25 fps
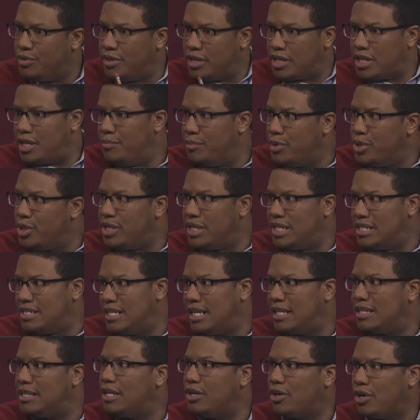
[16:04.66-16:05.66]
the communities
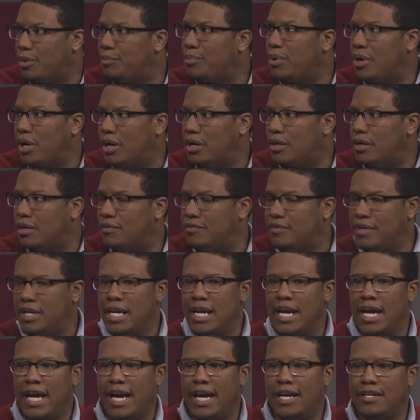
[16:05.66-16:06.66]
that they're a part of.
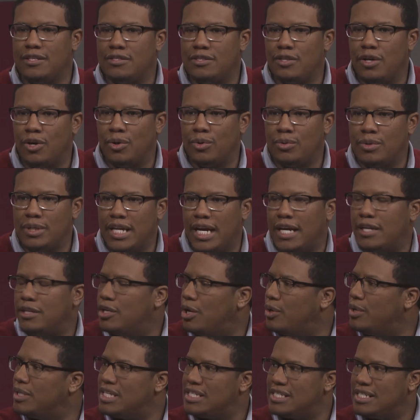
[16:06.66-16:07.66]
And so,
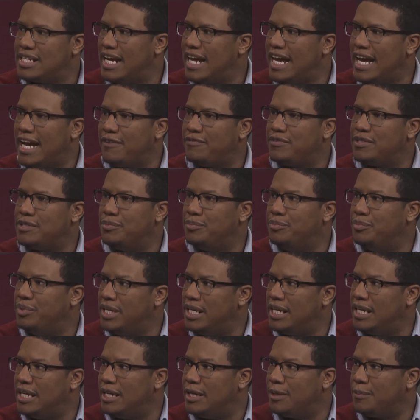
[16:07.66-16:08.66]
it doesn't have to
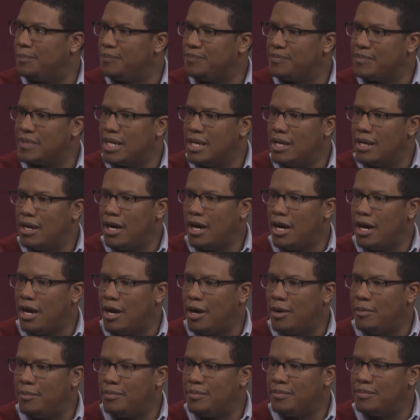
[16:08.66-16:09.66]
be
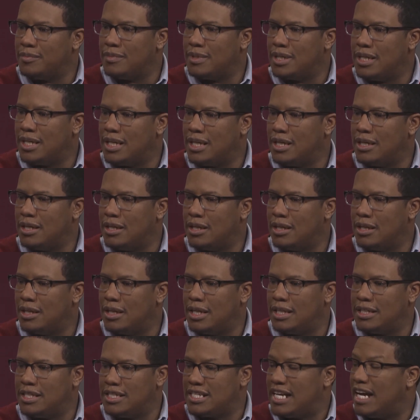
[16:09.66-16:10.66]

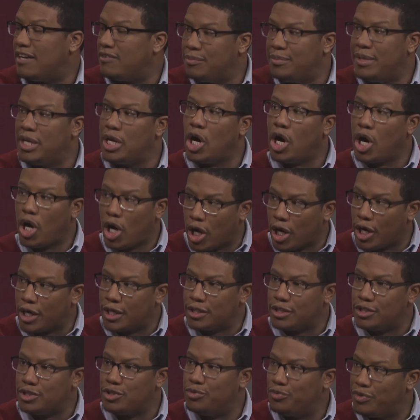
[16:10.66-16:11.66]
it doesn't have to be
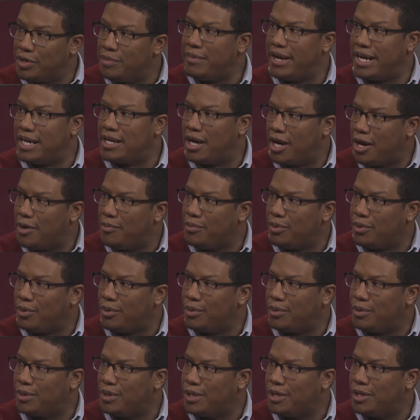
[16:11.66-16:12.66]
hard to remain
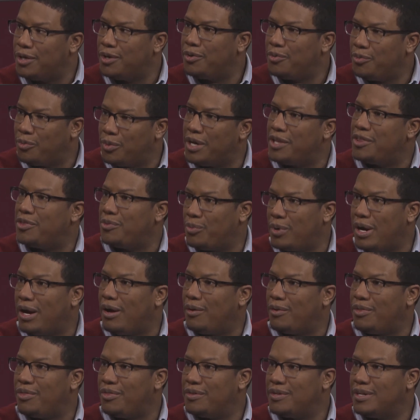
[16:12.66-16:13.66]
humble with
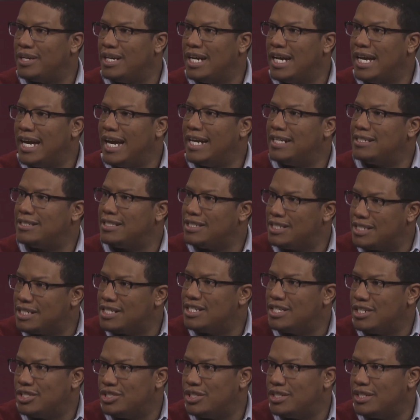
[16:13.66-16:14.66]
wealth. It's a
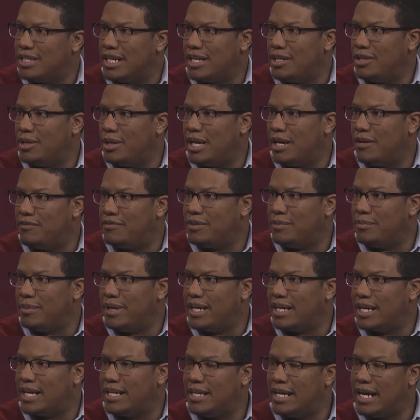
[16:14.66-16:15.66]
decision that you have to
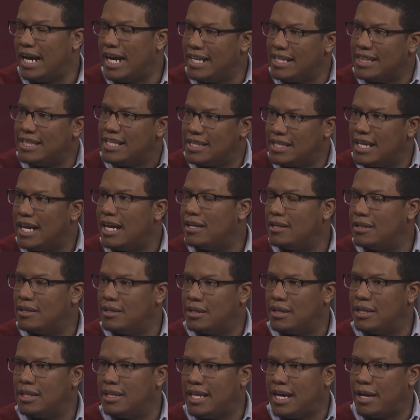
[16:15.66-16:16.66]
make, and I think
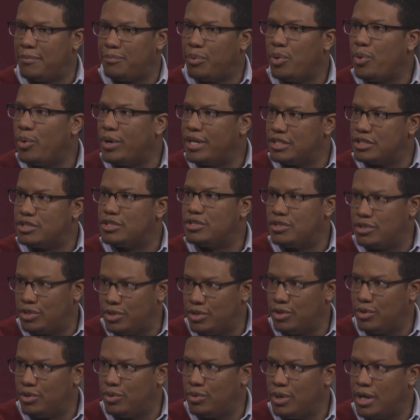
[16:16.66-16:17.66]
that points
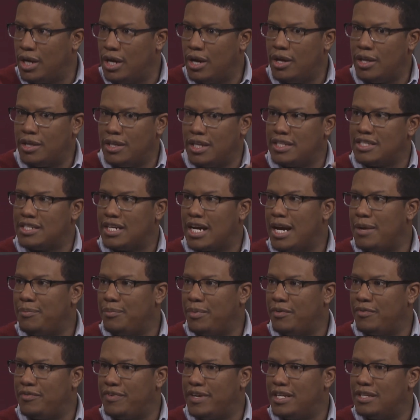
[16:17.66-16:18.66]
to the type
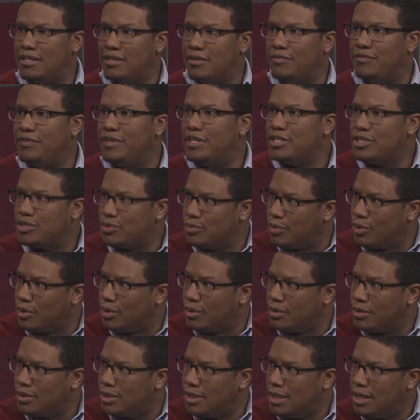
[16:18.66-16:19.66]
of
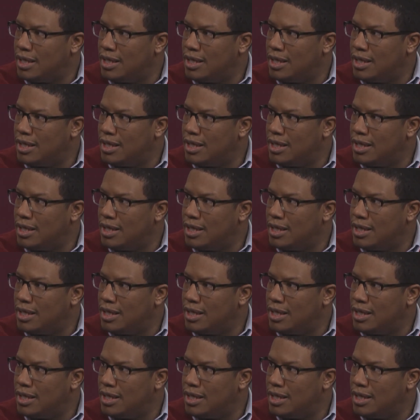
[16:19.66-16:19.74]
individual